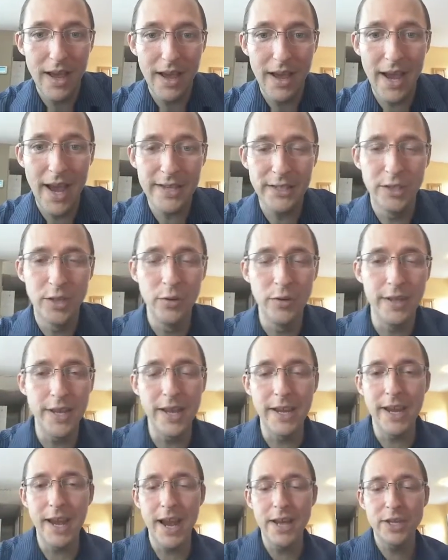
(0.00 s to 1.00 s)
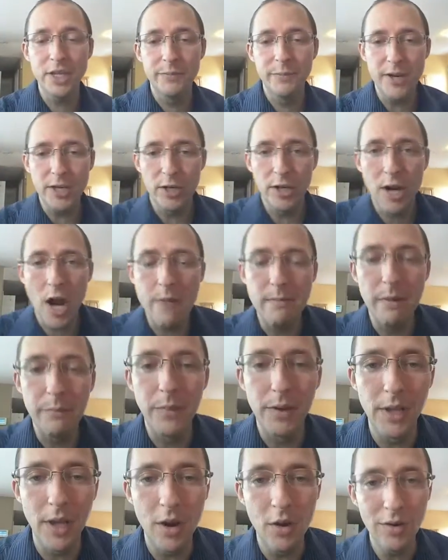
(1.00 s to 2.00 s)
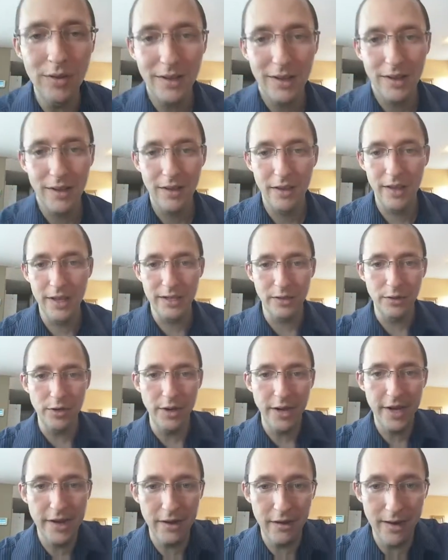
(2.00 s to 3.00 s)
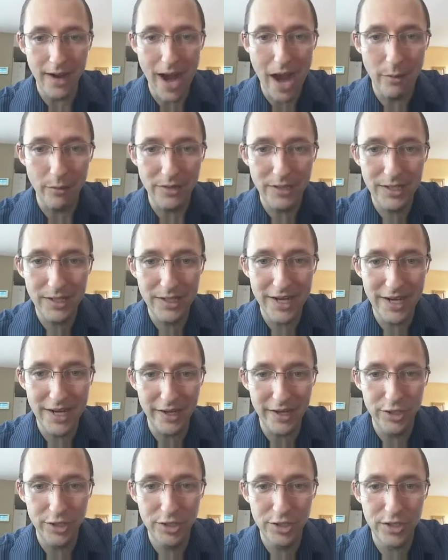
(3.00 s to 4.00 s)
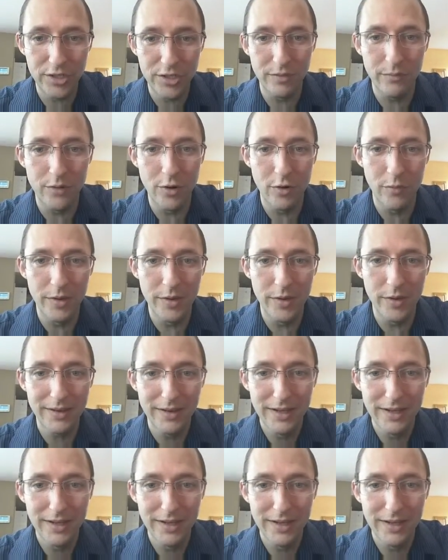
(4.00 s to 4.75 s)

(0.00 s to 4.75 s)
As you're tuning in, guys, just make sure to comment below. Let us know you're here. I will see it in just a moment.